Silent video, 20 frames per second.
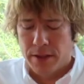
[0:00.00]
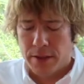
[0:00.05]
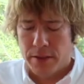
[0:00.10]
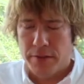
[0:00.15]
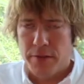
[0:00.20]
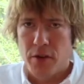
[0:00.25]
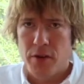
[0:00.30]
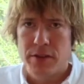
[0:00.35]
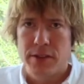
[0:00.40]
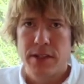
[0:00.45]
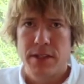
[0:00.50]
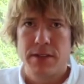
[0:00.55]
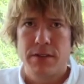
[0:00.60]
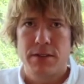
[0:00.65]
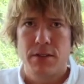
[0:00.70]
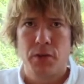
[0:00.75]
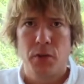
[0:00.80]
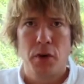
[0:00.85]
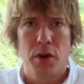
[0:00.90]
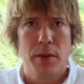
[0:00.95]
The first
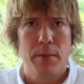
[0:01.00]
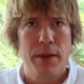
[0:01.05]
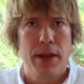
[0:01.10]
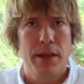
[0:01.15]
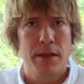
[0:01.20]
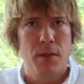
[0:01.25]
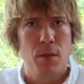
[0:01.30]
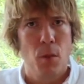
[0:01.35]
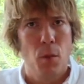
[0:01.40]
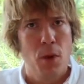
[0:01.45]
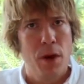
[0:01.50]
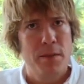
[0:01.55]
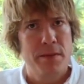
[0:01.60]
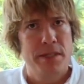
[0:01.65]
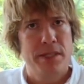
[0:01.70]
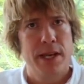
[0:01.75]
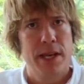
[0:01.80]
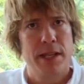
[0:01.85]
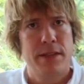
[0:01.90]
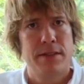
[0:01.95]
is we want to make the
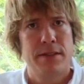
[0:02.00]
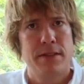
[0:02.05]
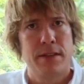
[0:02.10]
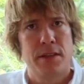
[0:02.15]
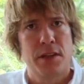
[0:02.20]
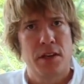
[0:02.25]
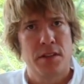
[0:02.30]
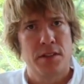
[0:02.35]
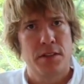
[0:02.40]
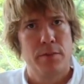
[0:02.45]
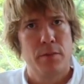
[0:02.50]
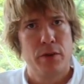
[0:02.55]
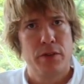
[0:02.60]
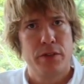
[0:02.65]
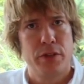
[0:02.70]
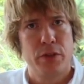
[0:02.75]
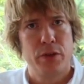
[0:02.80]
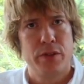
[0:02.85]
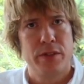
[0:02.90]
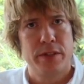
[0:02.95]
websites that
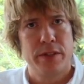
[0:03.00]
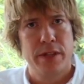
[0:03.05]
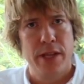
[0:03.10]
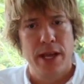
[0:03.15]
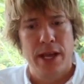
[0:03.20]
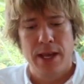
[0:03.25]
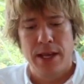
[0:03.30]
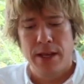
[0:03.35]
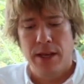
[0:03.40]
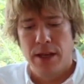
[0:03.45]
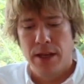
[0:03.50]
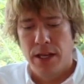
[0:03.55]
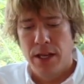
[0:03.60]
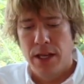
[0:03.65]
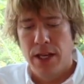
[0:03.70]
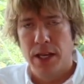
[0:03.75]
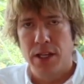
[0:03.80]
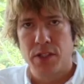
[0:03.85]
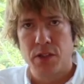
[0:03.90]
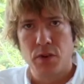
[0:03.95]
customers use today
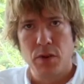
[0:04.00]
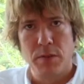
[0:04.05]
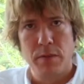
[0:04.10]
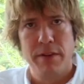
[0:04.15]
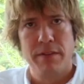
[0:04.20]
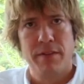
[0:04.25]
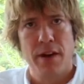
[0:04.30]
extremely